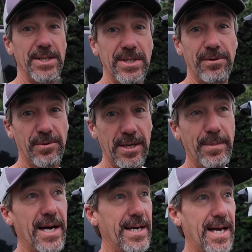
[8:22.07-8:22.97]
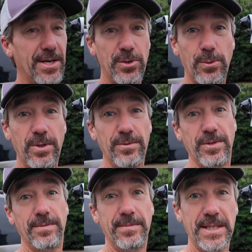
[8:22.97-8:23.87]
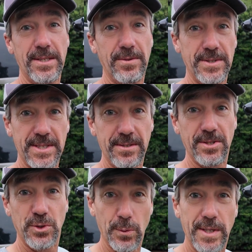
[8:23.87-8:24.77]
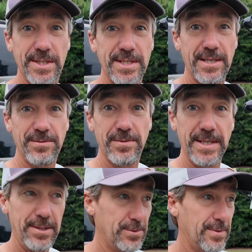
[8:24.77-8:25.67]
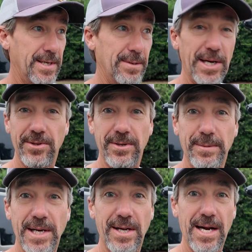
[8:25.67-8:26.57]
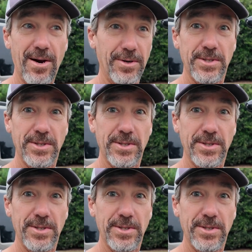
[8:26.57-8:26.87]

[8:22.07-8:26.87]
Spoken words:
Actually, a friend of mine had a Terrova, you know, destroy itself when he was running about 30 miles an hour.